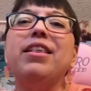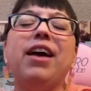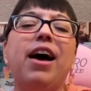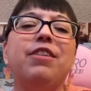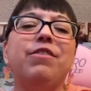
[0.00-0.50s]
is
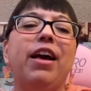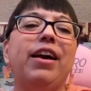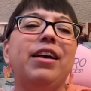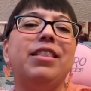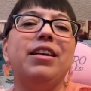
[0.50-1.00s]
kind of
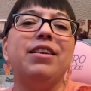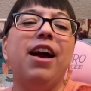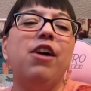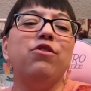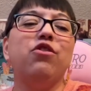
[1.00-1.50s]
like a
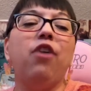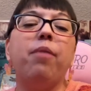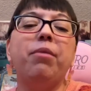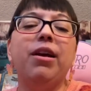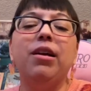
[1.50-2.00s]
discount
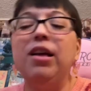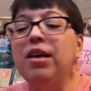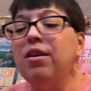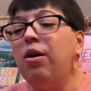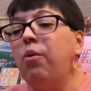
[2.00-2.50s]
shopping
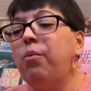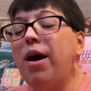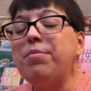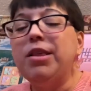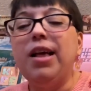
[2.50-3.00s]

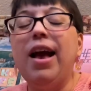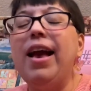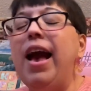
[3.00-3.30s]
website.